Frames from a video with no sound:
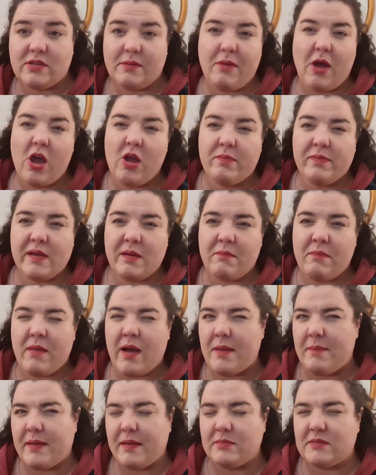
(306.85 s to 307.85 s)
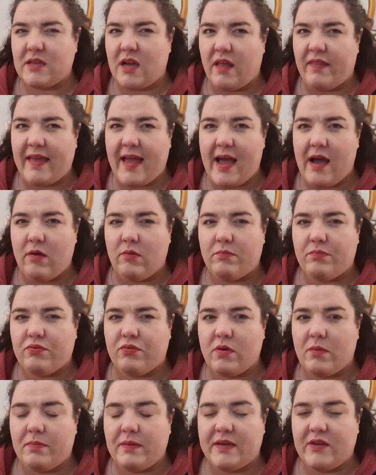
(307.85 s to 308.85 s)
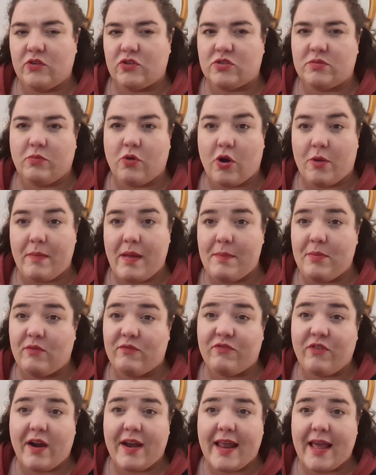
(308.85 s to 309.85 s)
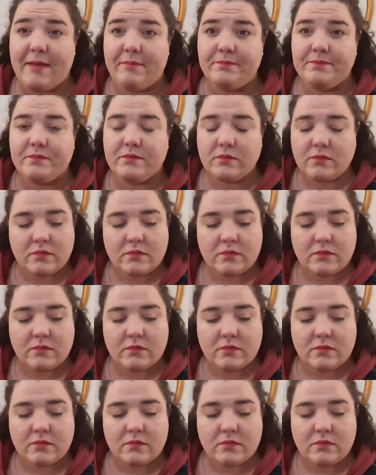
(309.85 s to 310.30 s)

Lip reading: so I'm hoping I might be able to cut that out, probably not tomorrow, maybe on Friday.